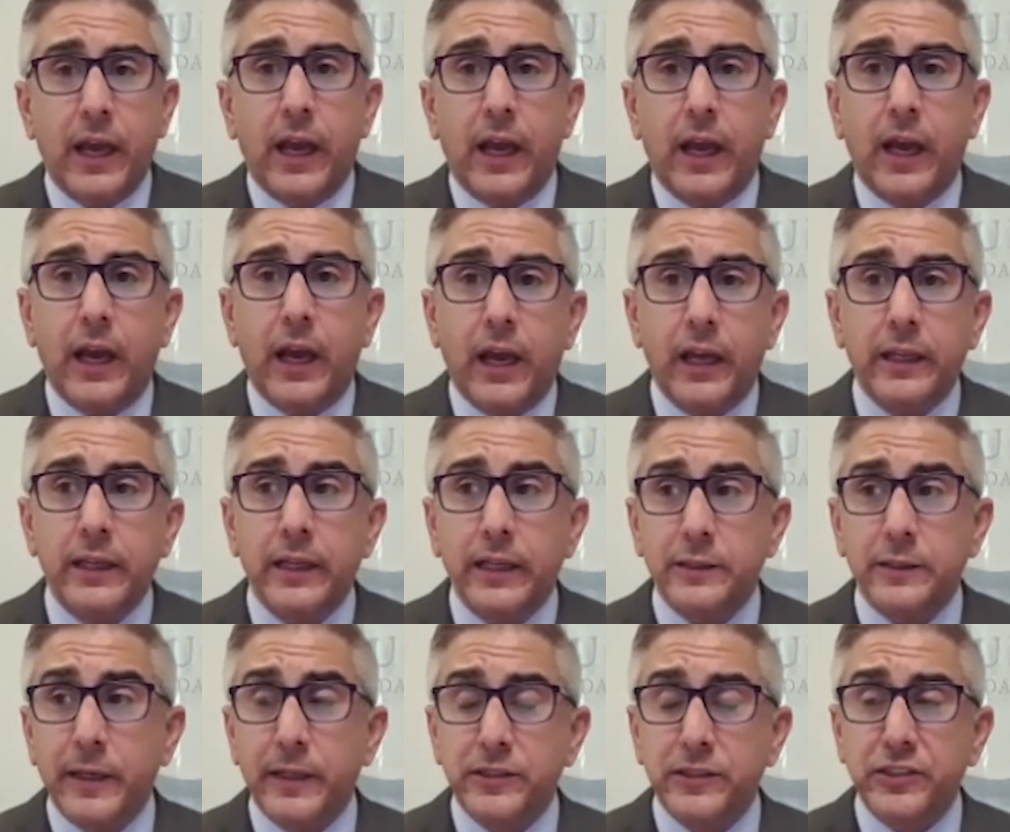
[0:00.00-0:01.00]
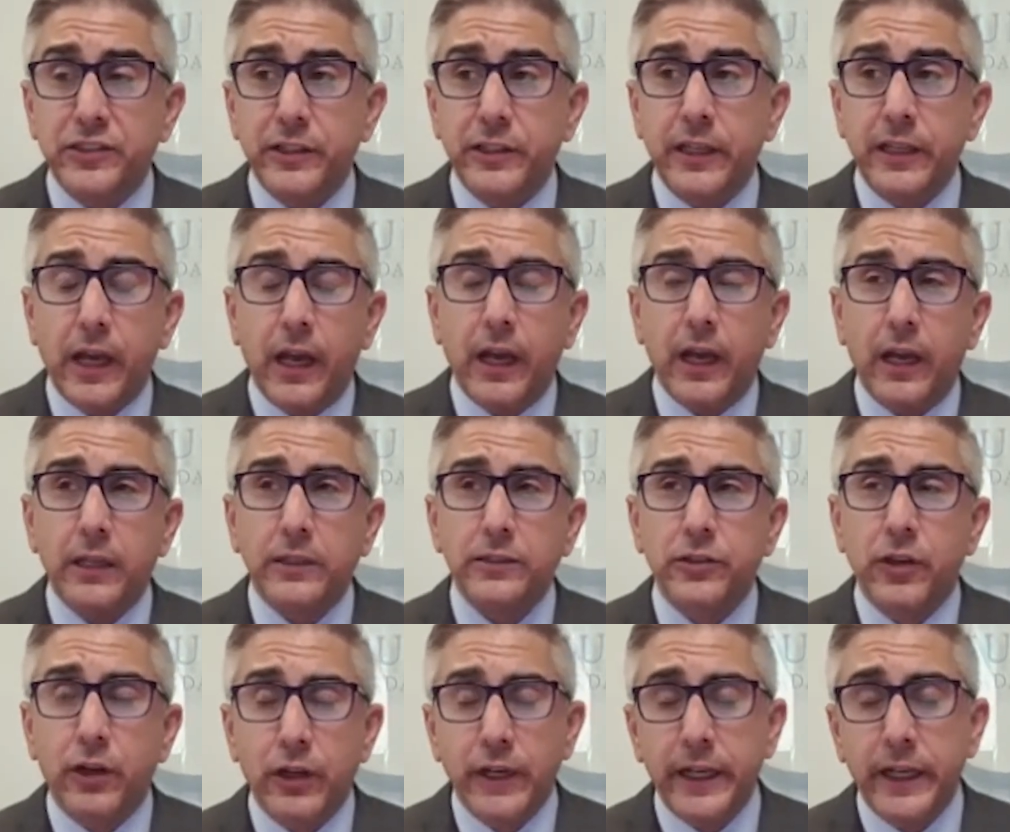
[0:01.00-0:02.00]
especially
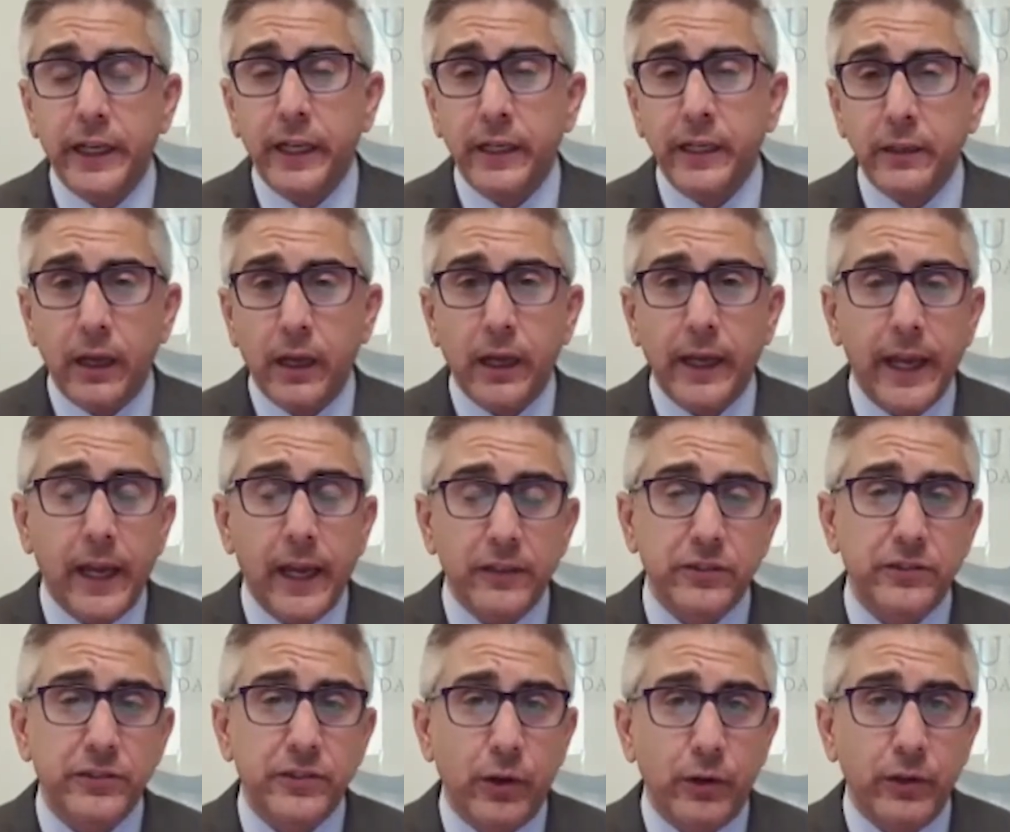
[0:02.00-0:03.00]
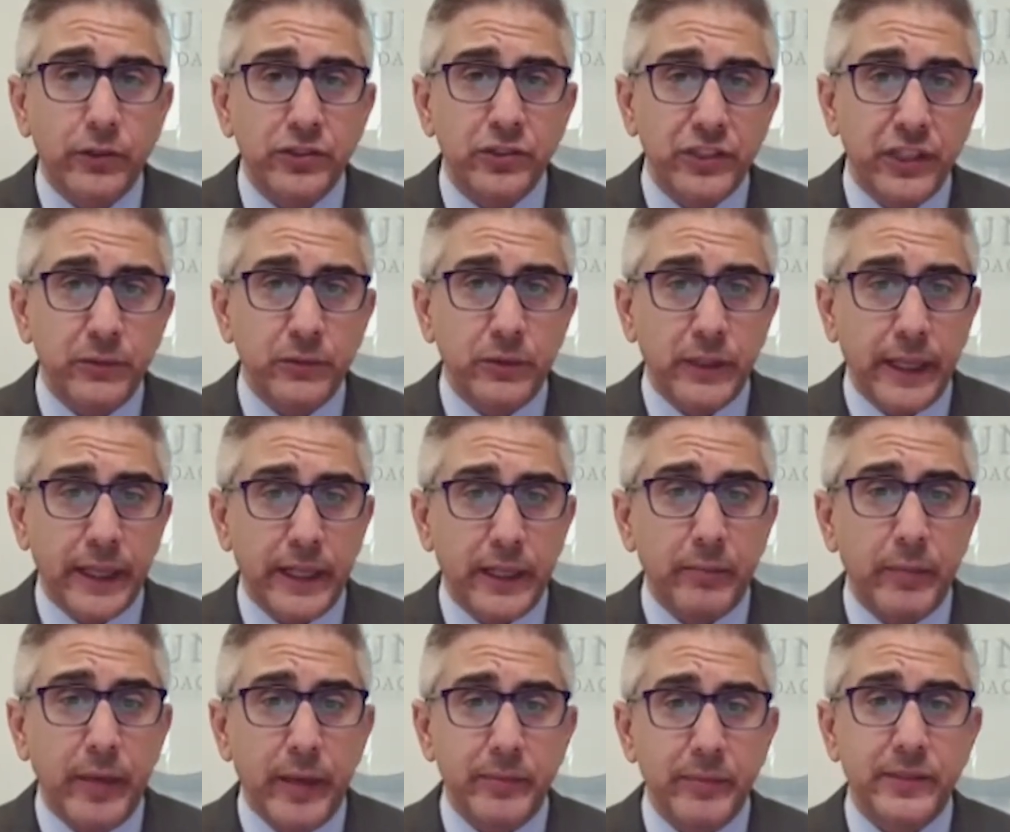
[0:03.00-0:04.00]
targeting calcitonin
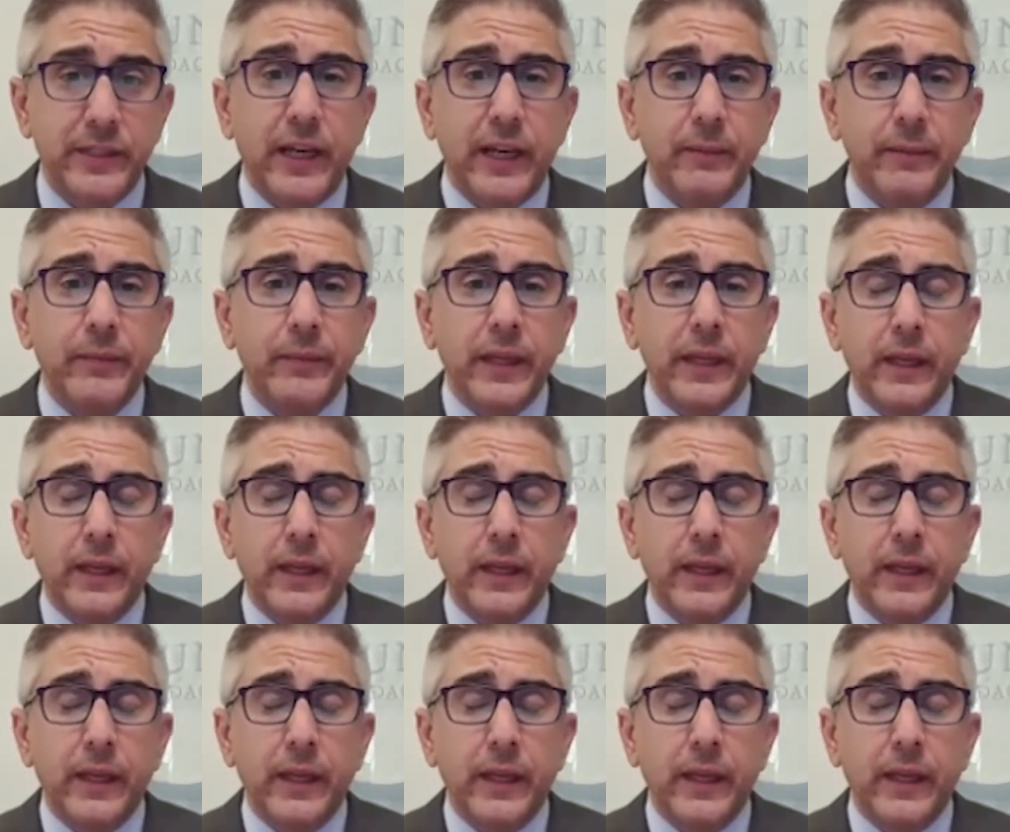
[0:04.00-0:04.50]
gene-related peptide.